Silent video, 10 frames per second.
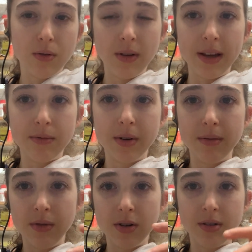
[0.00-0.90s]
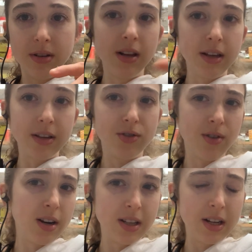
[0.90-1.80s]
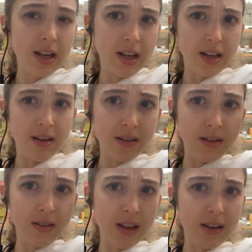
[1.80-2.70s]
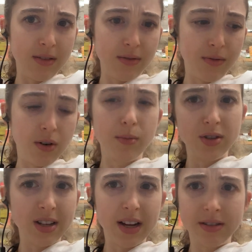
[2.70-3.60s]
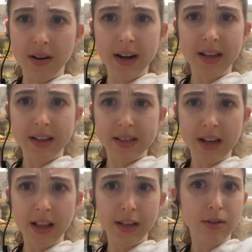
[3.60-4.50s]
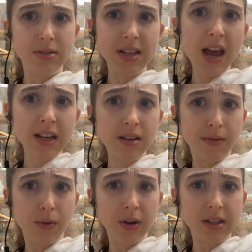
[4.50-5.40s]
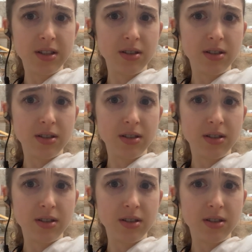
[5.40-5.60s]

like when you're getting instructed in like formal science writing, they say like use the active voice.